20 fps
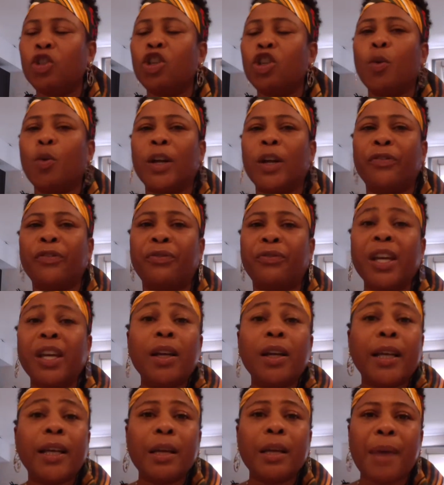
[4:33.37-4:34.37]
You don't want to
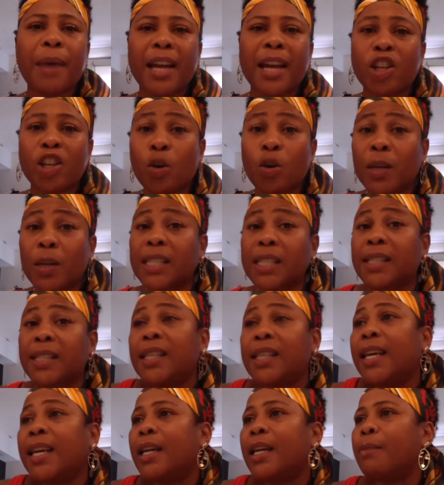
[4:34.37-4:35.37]
feel anybody. You don't want to
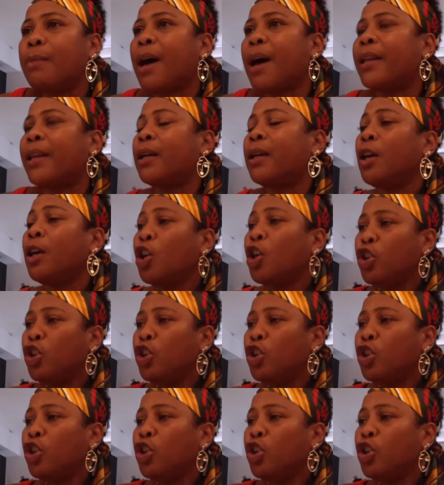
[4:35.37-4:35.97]
see anybody.